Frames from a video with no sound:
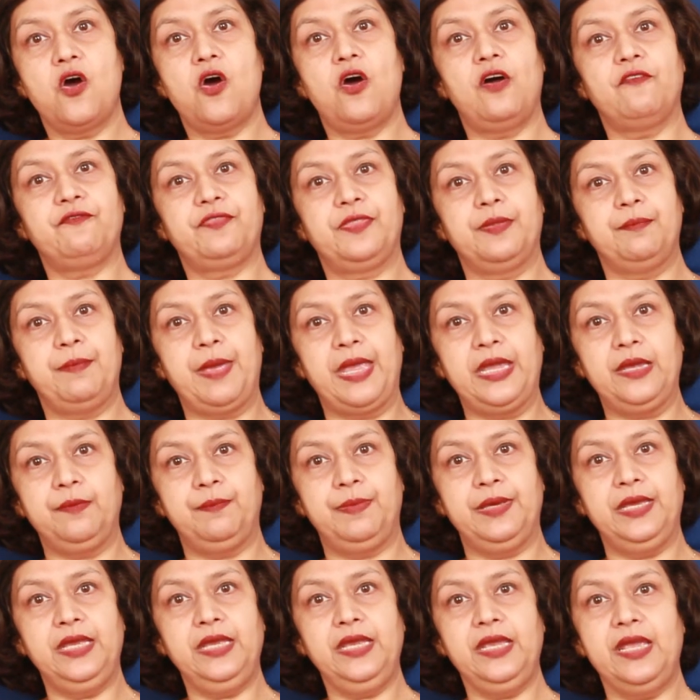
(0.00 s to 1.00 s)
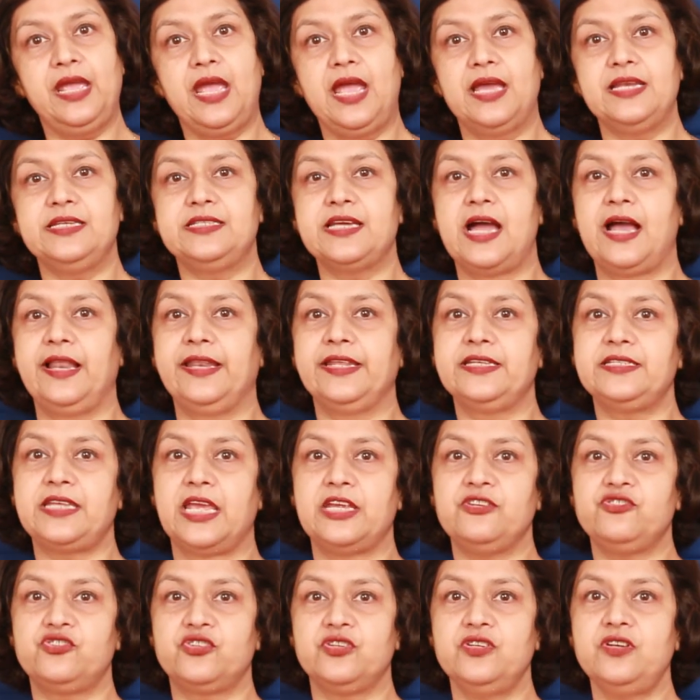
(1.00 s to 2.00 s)
of the baby and
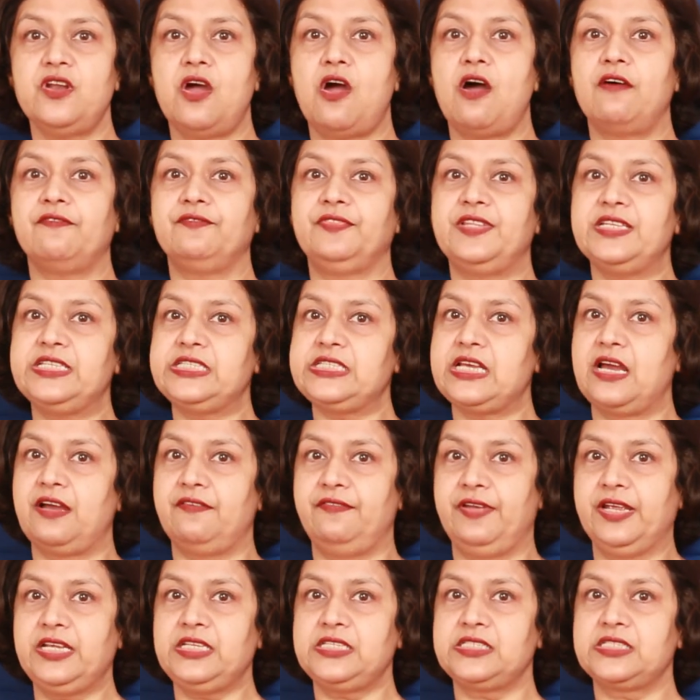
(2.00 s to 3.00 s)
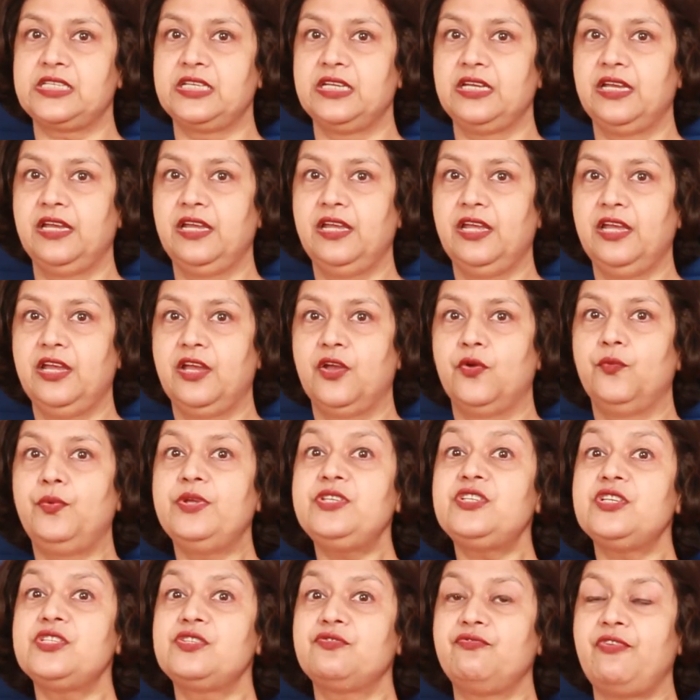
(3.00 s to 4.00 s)
dilatation of the cervix,
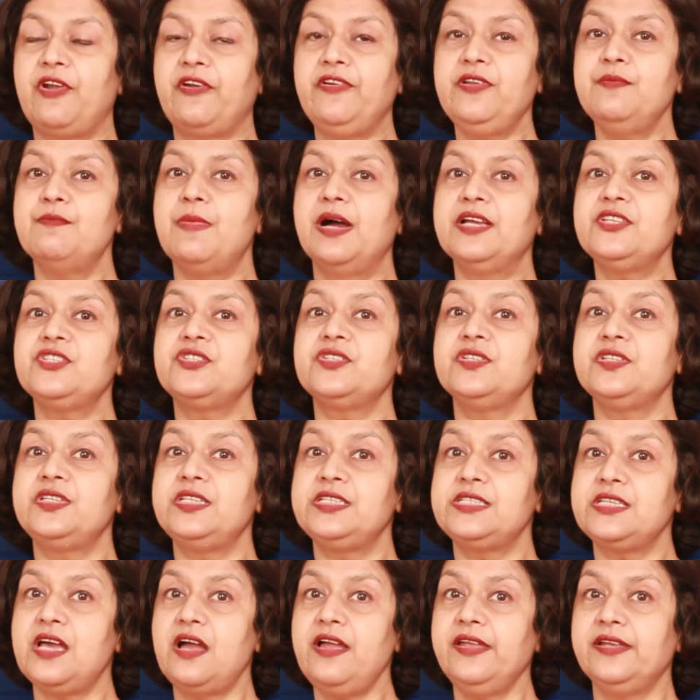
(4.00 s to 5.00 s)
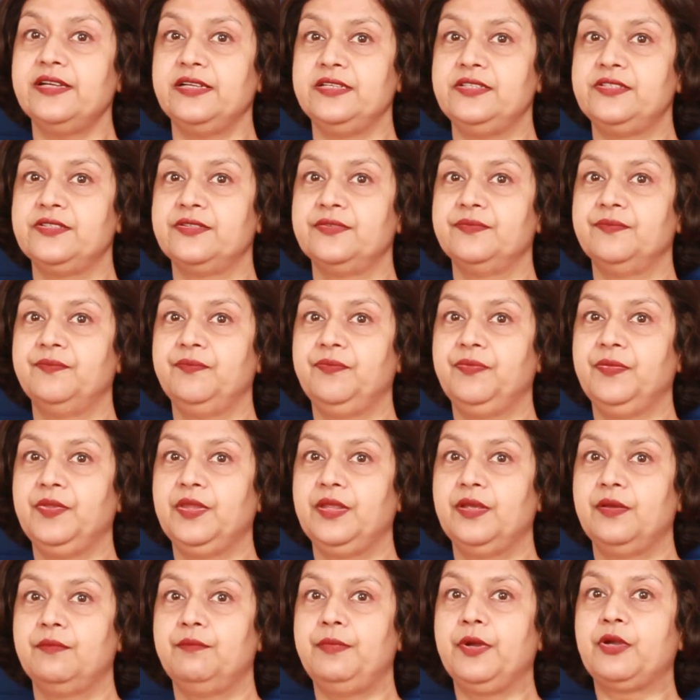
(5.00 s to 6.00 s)
which is very much desired
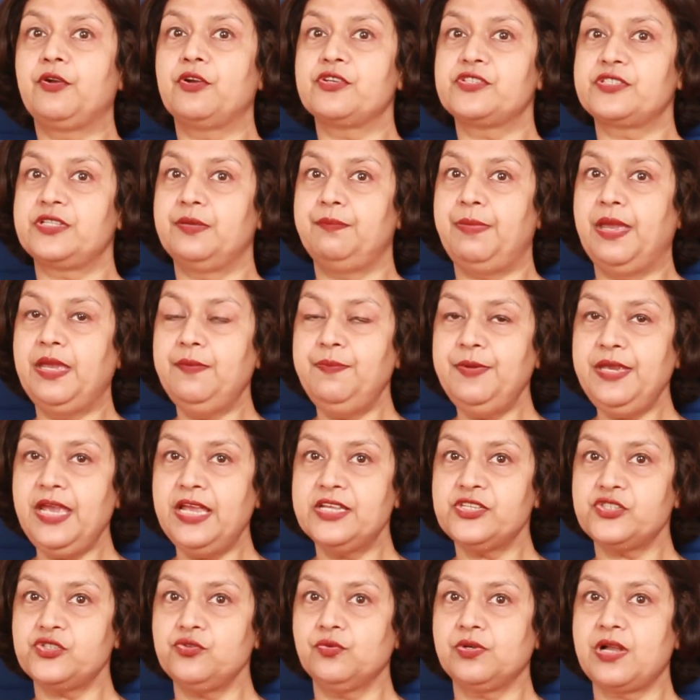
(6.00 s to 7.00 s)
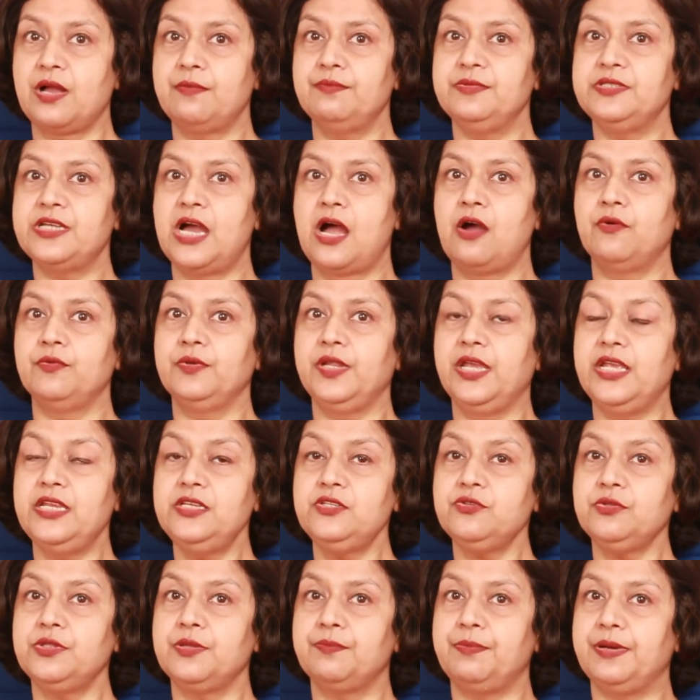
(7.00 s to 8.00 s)
because the baby has to come down
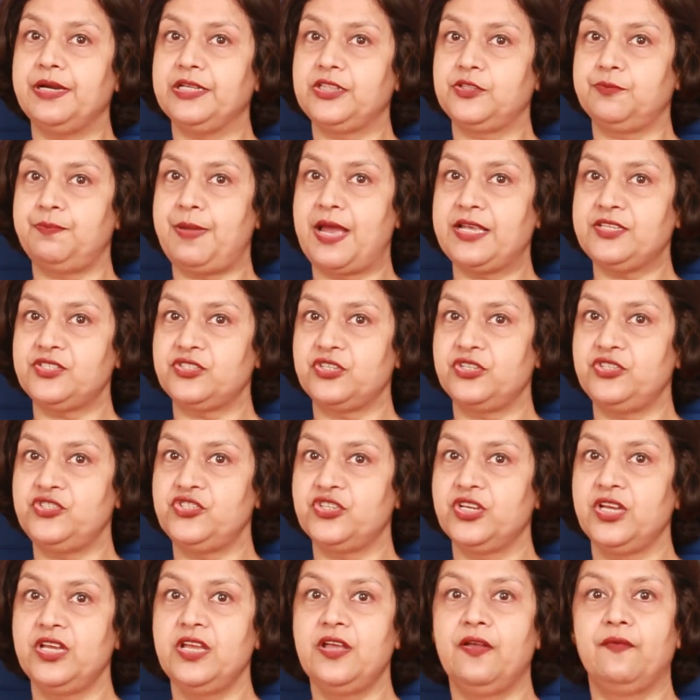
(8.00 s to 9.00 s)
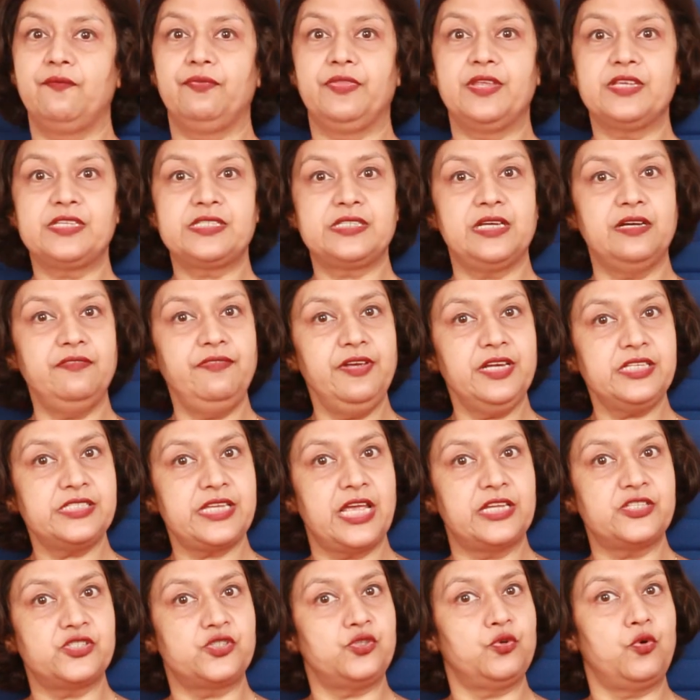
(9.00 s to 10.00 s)
into the birth passage, the cervix
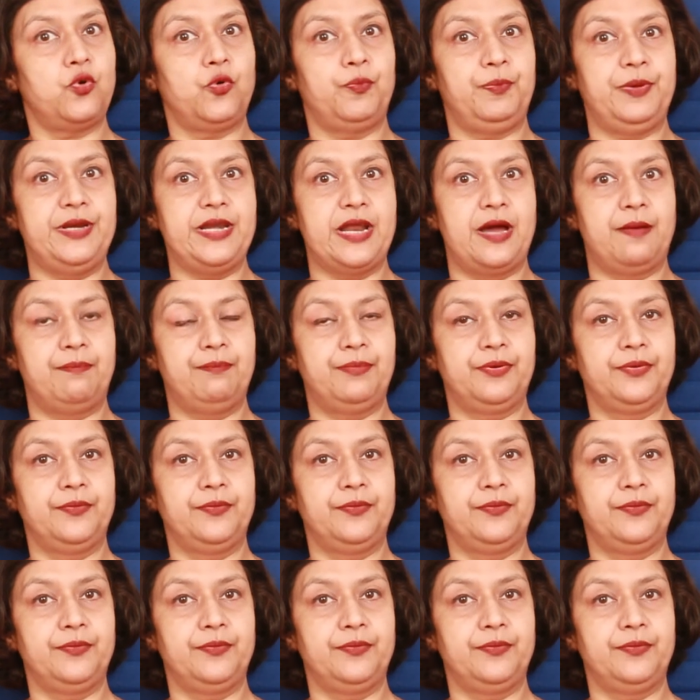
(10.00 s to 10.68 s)
has to open up.